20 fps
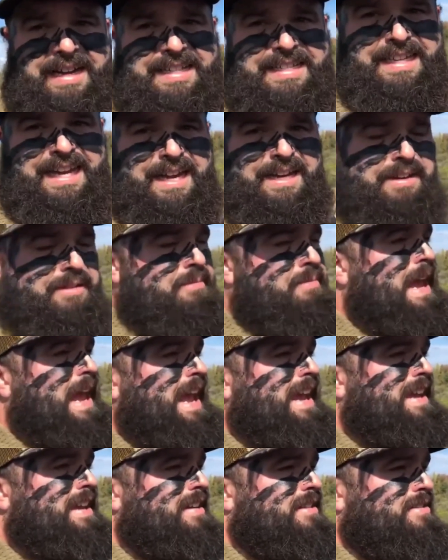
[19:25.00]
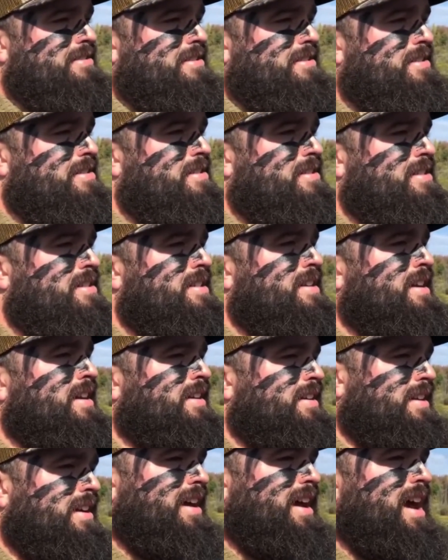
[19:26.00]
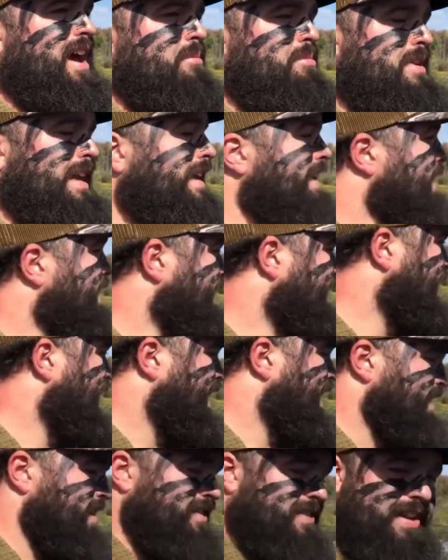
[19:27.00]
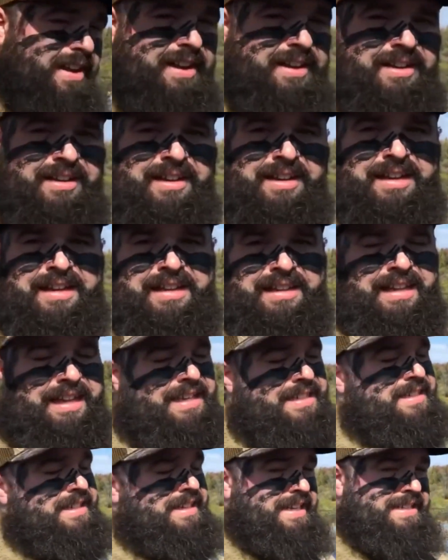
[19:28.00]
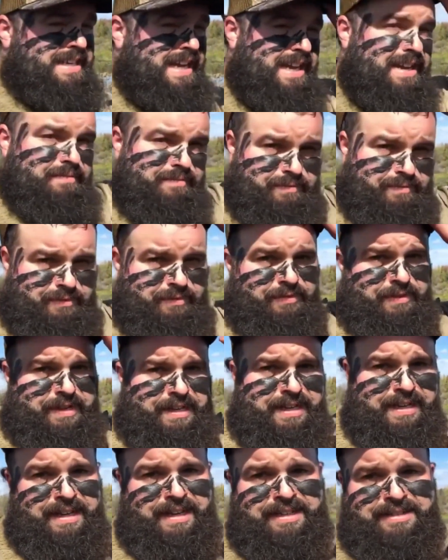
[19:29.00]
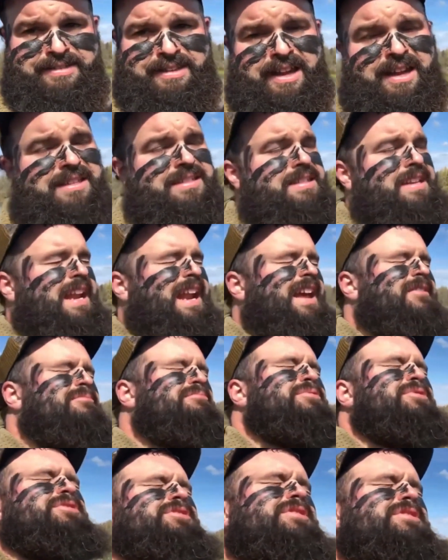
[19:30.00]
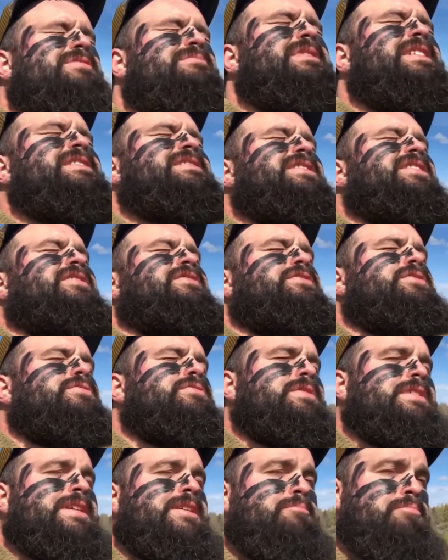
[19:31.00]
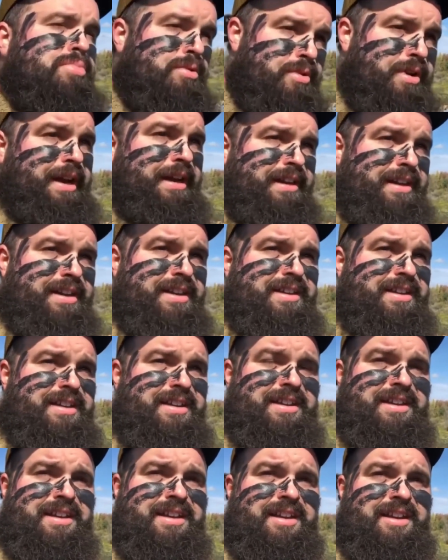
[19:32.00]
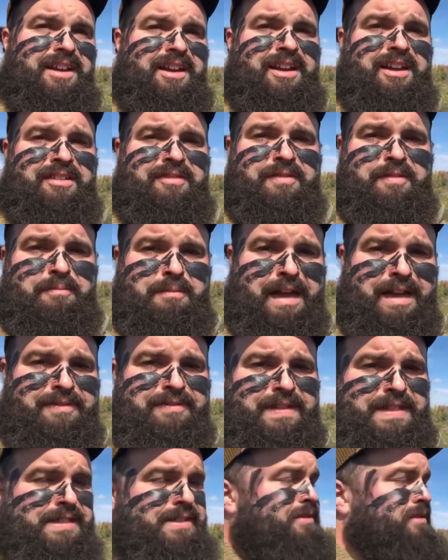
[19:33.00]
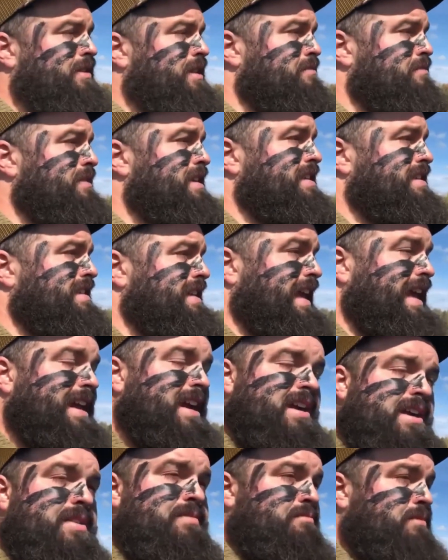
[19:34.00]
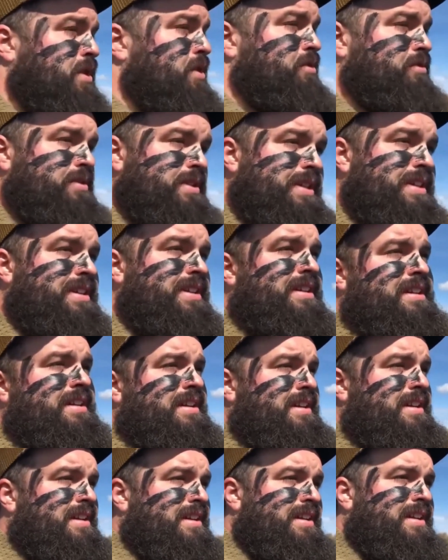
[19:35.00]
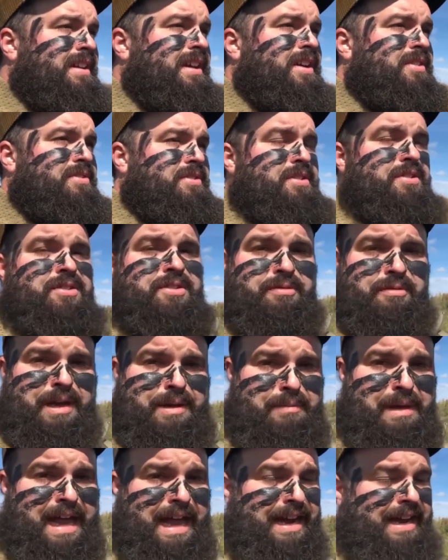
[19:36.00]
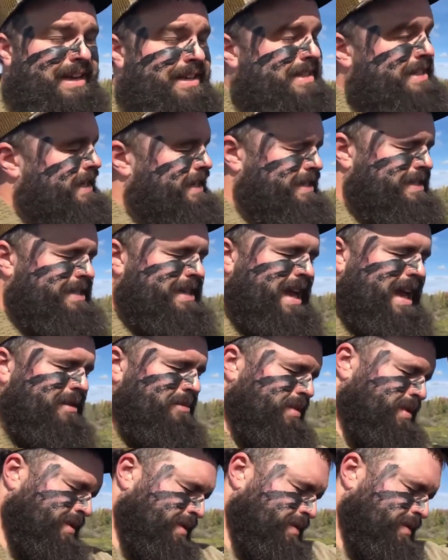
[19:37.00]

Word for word: decided to pack it on up and get out of there. Like I said, guys, I am freaking exhausted. I have pushed myself to the brink of my physical limits, and I'm only a third of the way back. I just had to stop.